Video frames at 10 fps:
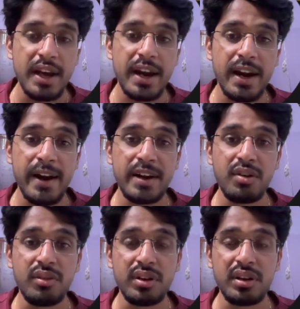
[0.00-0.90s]
And
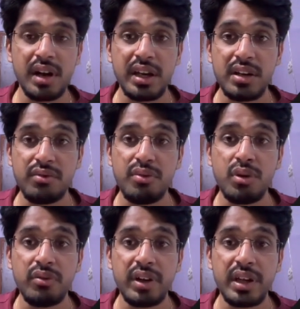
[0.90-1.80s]
over here again, if you
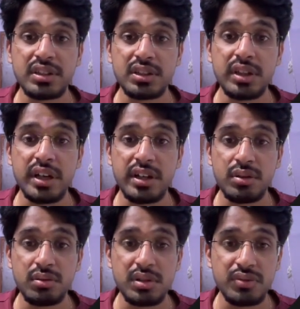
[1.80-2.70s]
want, we can just get
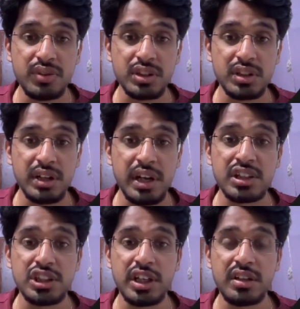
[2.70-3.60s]
into this function
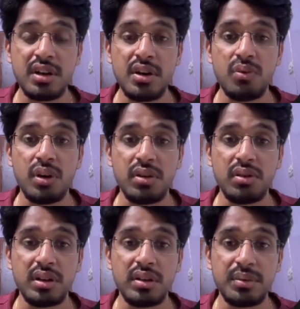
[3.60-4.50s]
and check
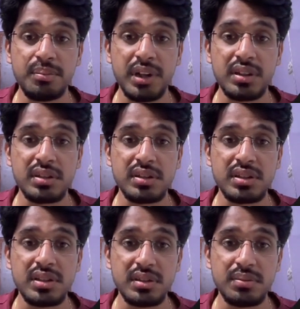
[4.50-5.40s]
whatever the methods
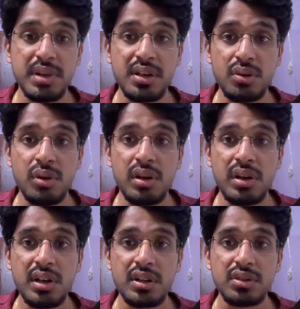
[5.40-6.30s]
it has been called.
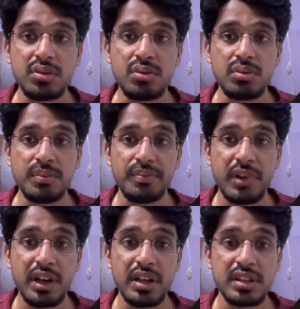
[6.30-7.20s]
So
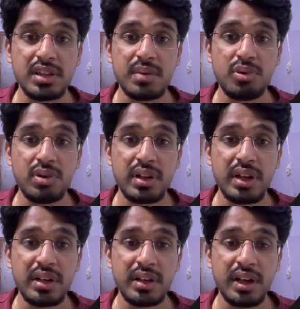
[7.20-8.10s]
again, step over
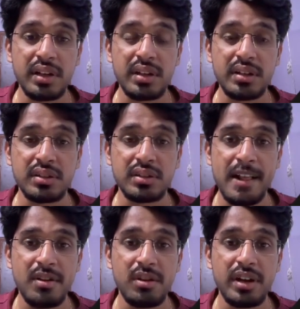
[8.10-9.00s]
that, and then,
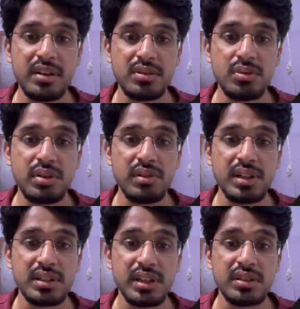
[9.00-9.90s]
all right, so it will
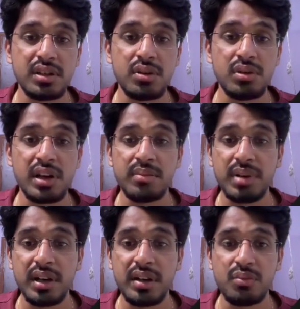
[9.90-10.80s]
just execute line
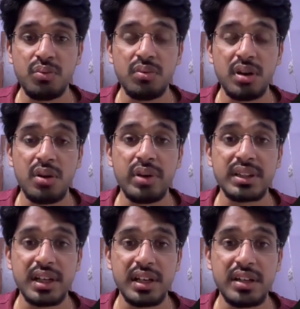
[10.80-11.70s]
by line how
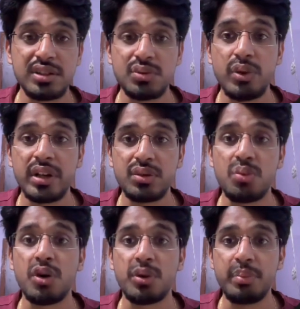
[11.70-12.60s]
exactly it is going, so
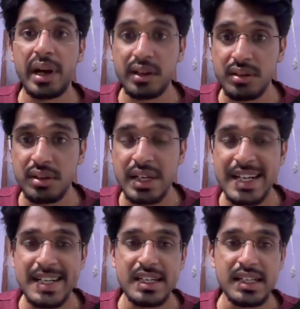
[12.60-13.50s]
what pattern
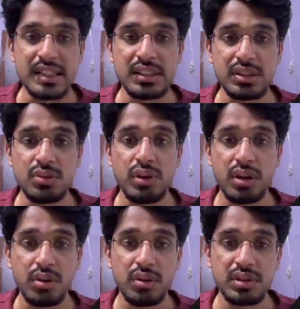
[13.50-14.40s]
it is going
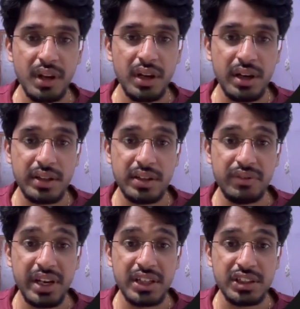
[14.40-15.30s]
across, and then
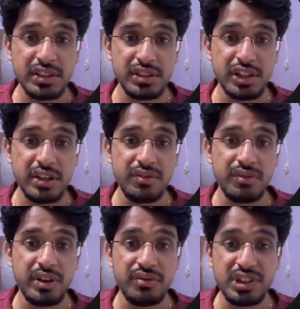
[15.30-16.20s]
we can just check
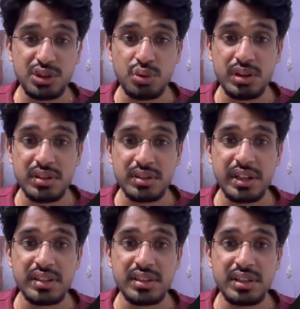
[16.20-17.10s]
if refresh token is
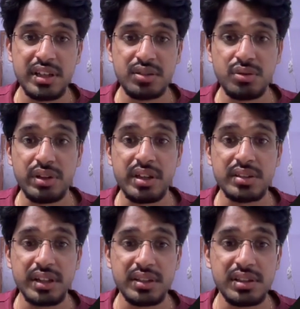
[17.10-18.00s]
existing. So it
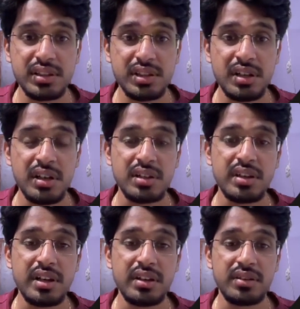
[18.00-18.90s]
does exist,
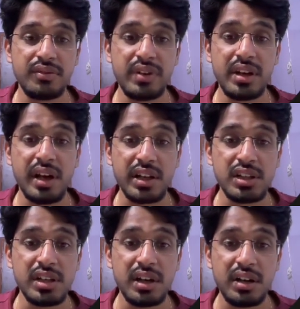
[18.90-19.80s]
then we
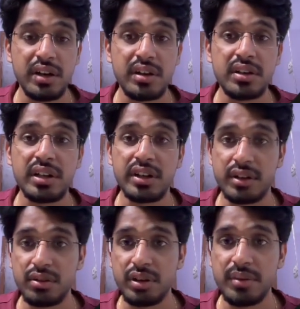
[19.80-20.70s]
actually are returning
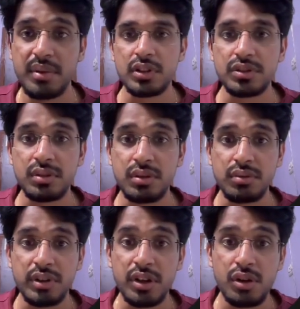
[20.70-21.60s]
it. Okay, so
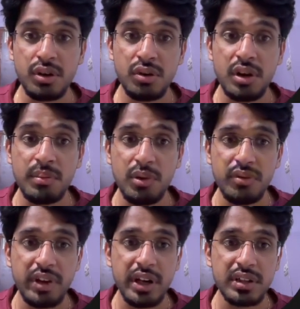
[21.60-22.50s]
now in order to come out,
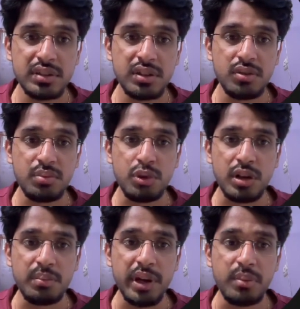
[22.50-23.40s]
we can just, you know, put
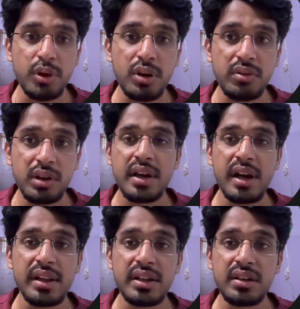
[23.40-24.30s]
a breakpoint over here
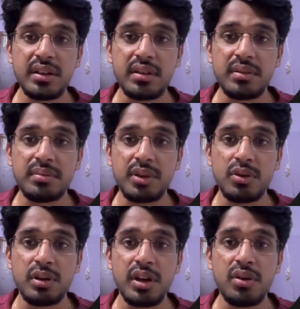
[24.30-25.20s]
and then you
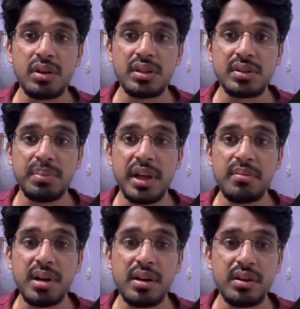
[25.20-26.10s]
know, click on this play
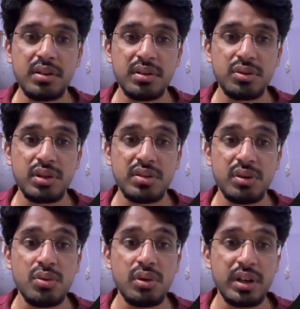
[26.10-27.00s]
button. So this
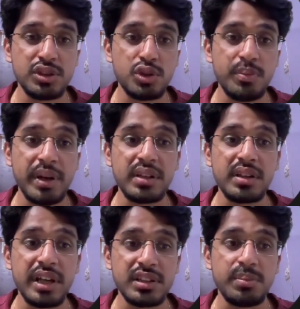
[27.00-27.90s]
will go and stop at the
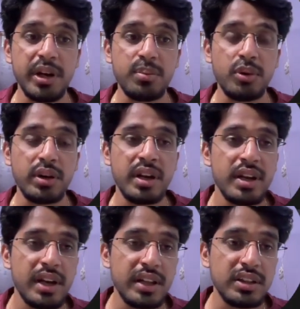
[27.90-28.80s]
next breakpoint,
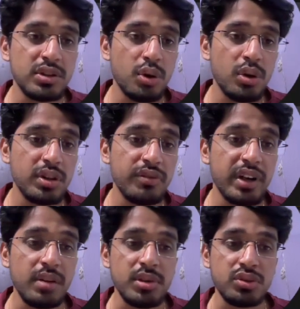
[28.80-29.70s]
and these are all the
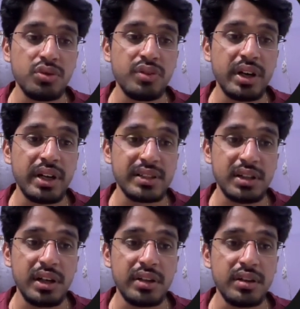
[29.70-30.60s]
variables so far it has
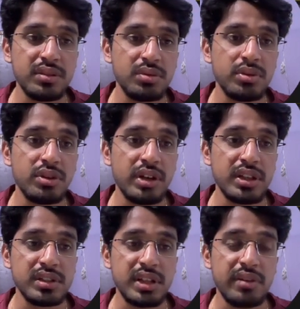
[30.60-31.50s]
collected. So you can
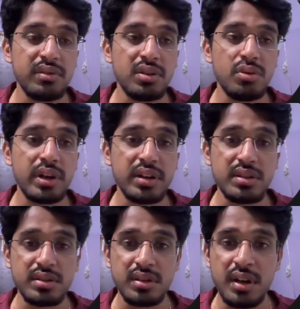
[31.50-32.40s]
just have a look at
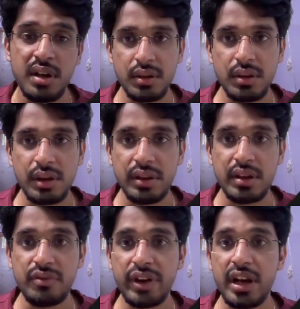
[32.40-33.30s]
this, and
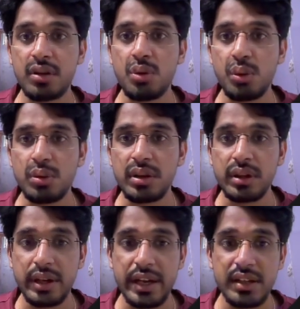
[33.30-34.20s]
then we can go to
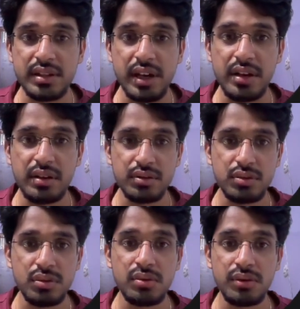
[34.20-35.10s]
the next line.
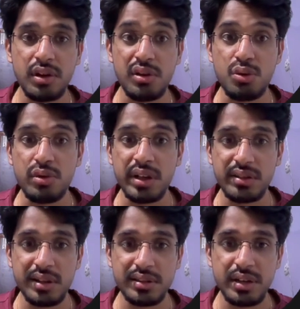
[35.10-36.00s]
So our
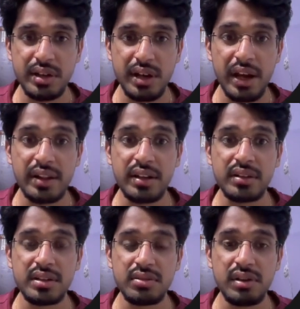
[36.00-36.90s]
cookies are set, and
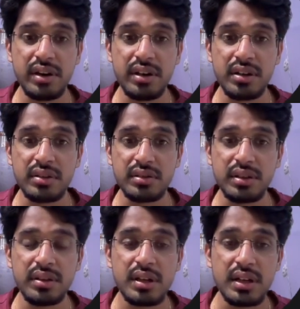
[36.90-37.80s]
then this will return us
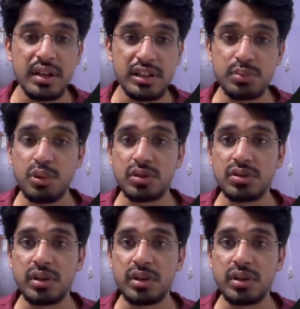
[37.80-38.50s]
a response.